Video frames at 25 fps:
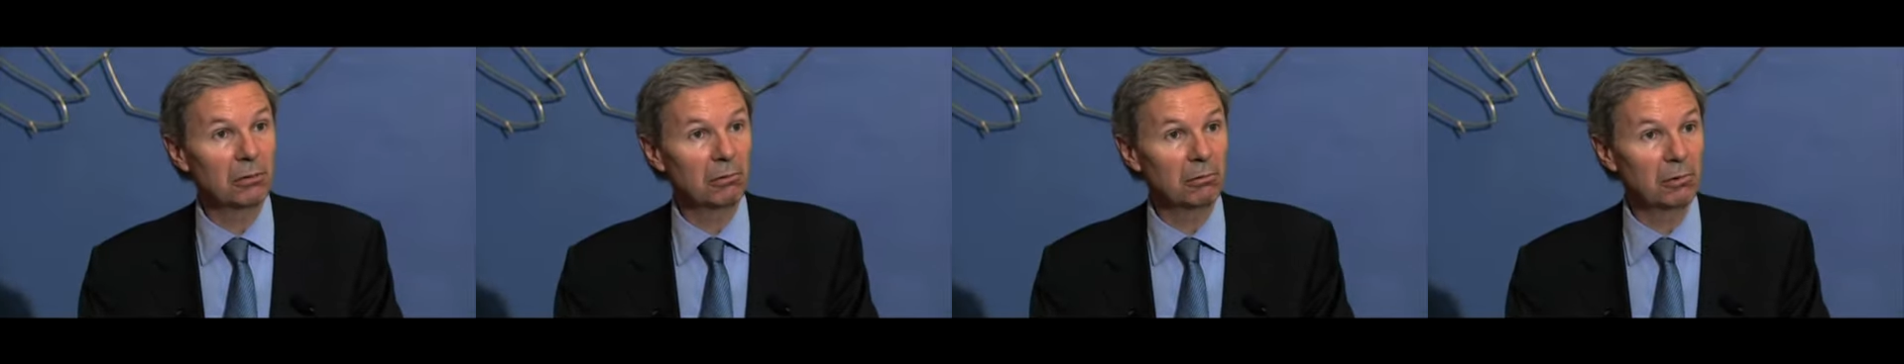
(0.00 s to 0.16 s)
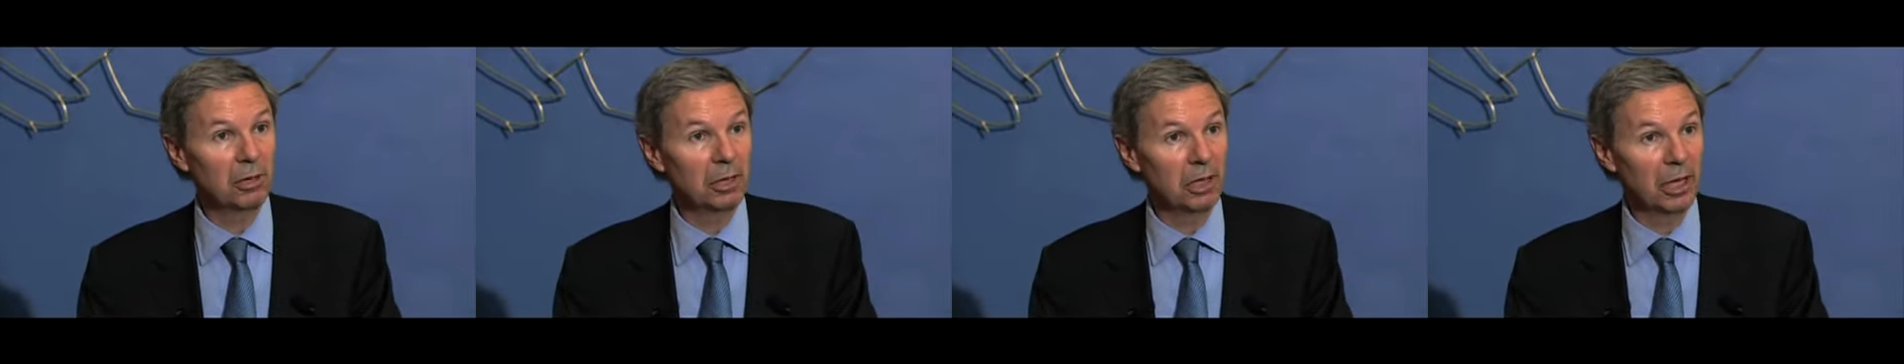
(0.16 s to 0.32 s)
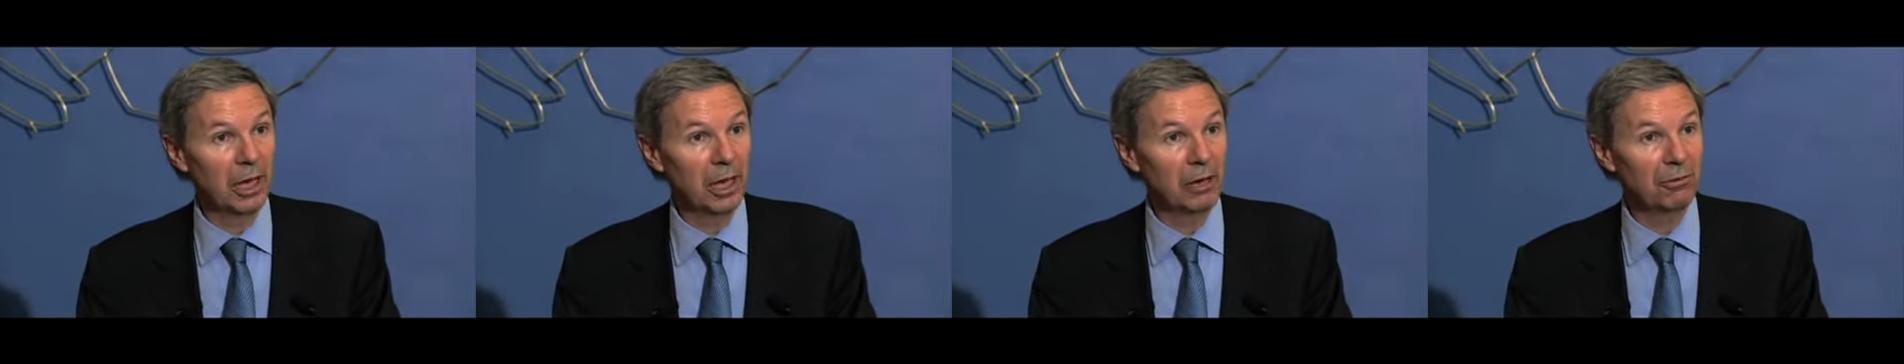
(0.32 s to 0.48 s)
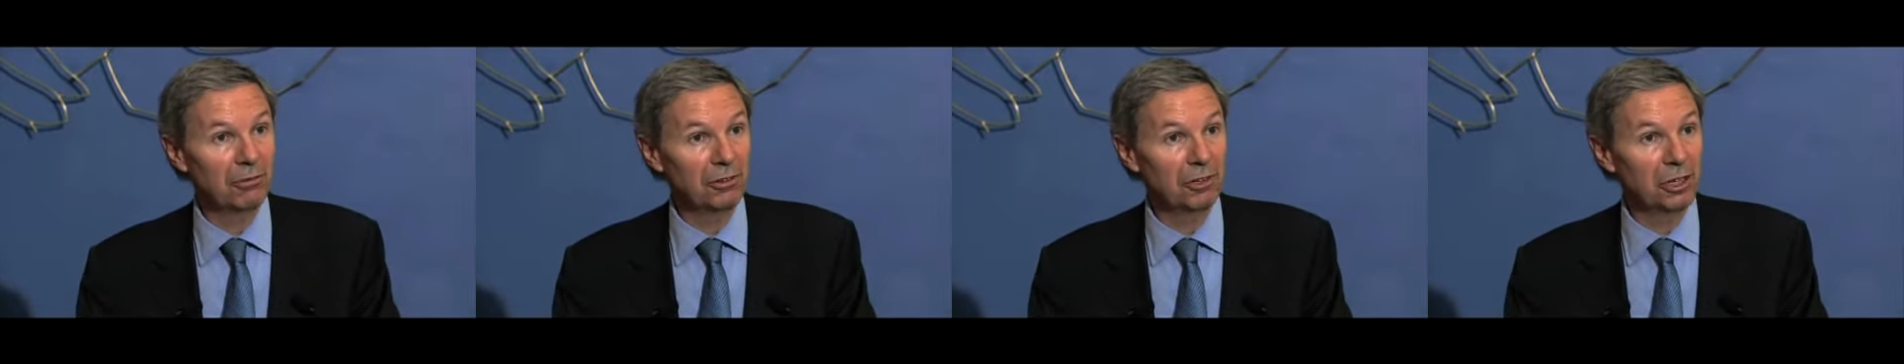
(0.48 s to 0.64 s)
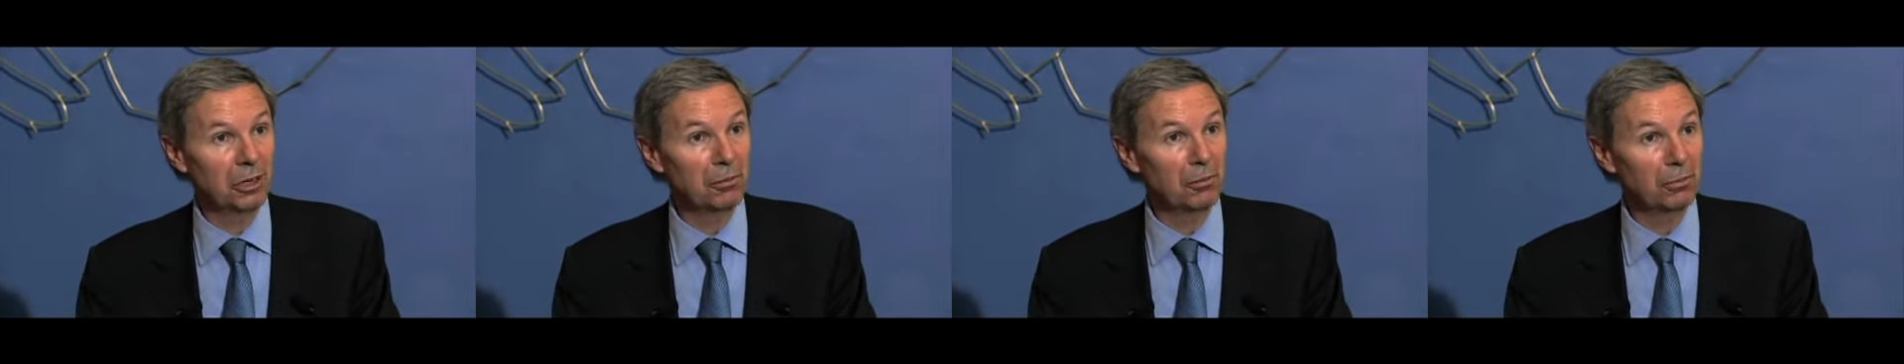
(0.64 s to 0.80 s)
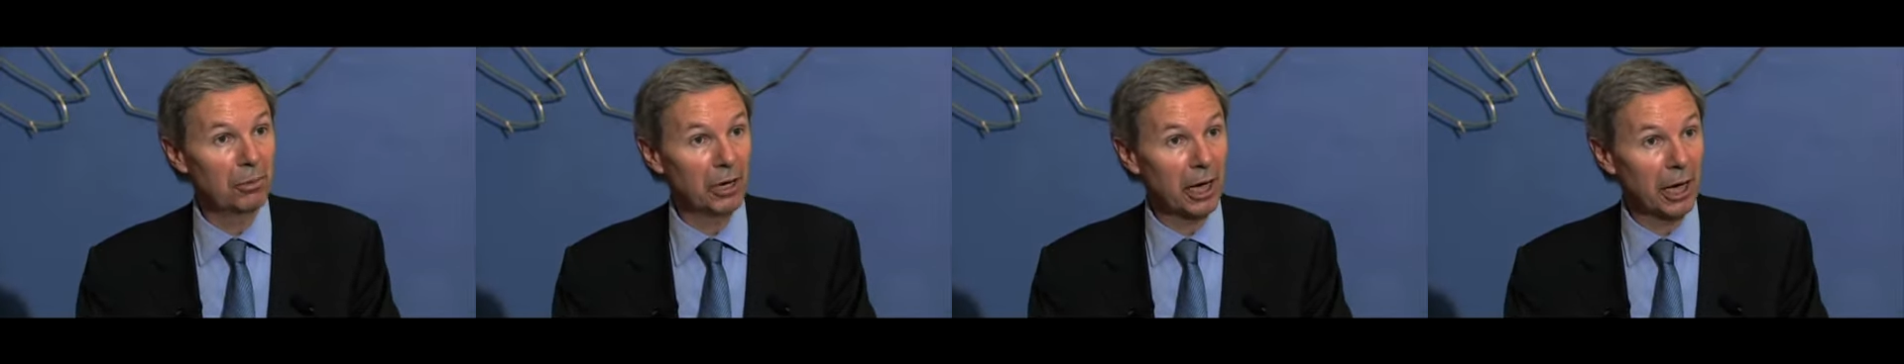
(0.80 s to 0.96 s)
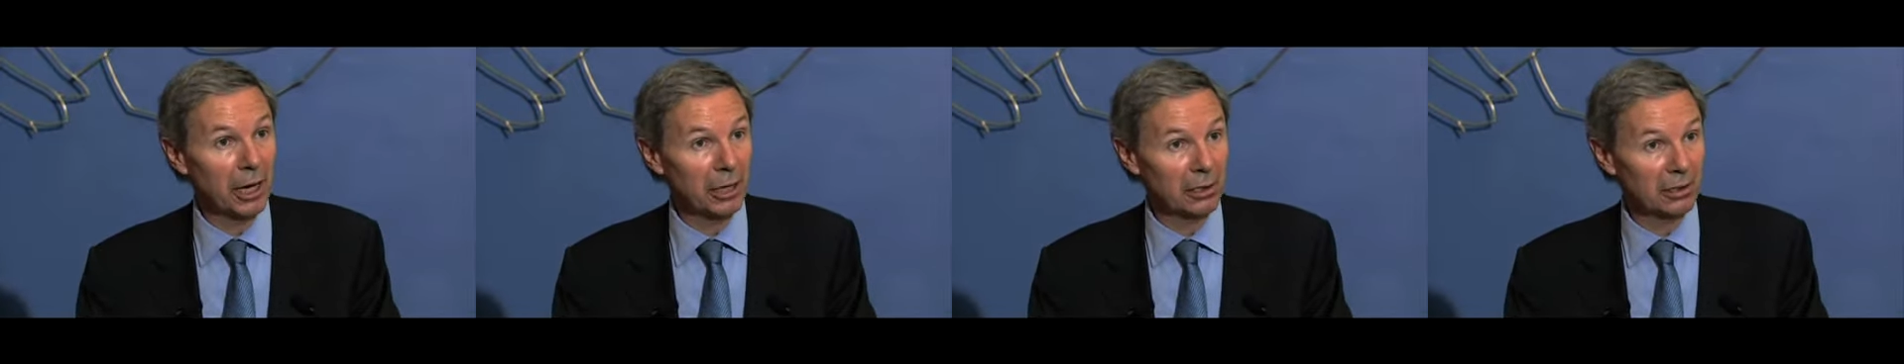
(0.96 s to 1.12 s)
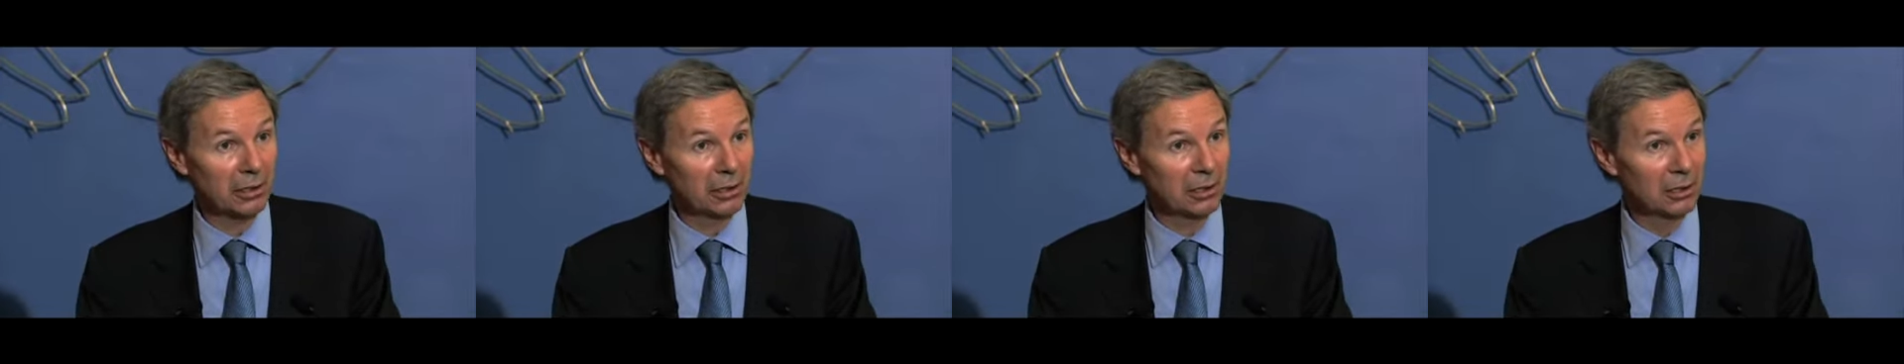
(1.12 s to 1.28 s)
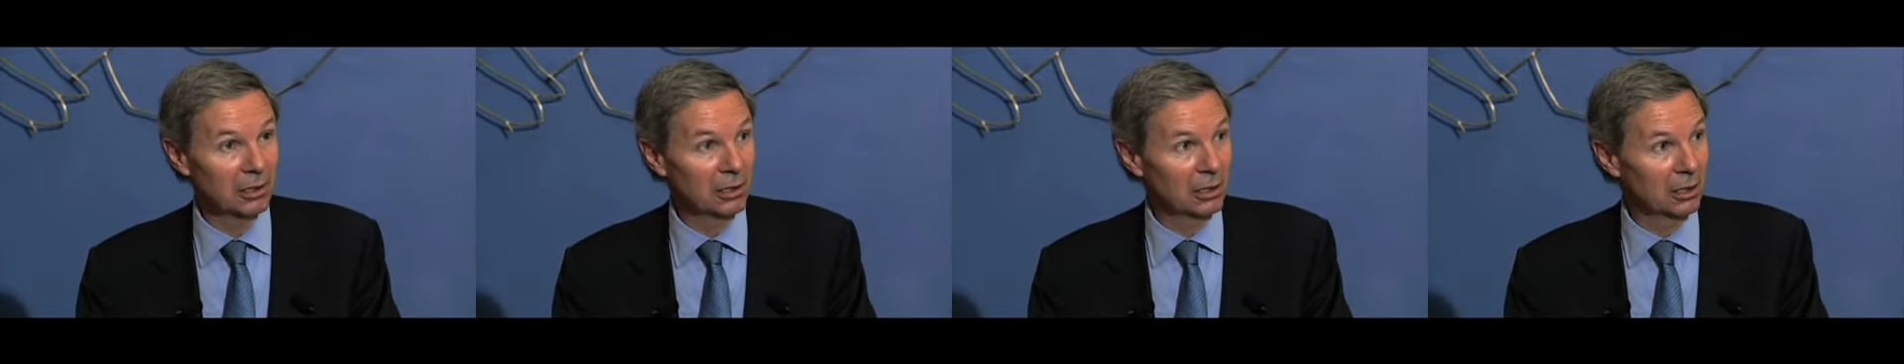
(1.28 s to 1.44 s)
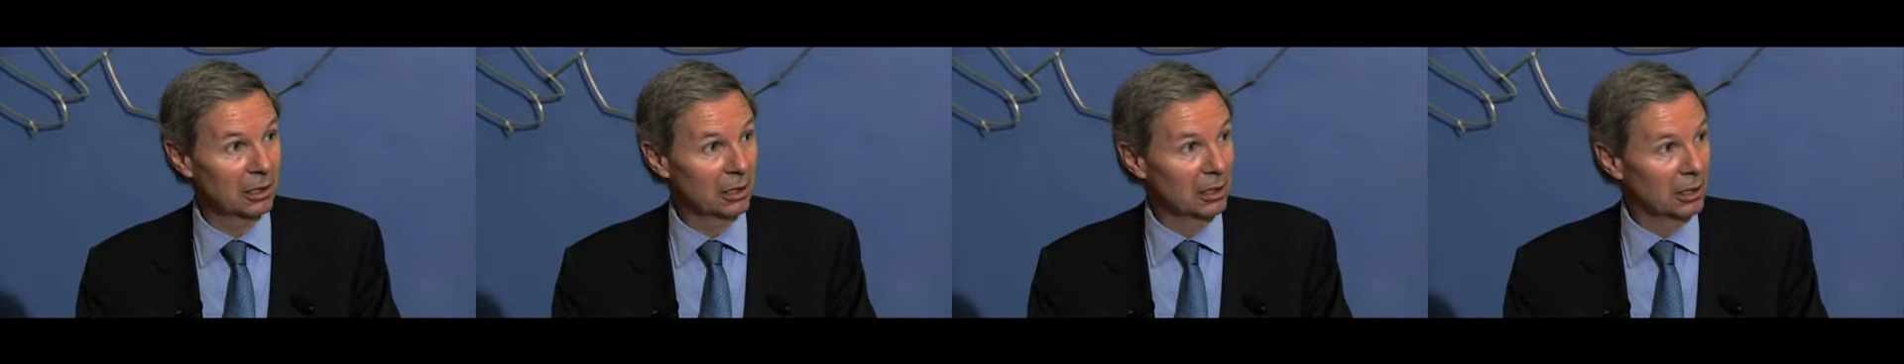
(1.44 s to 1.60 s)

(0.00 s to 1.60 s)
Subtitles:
will have an impact.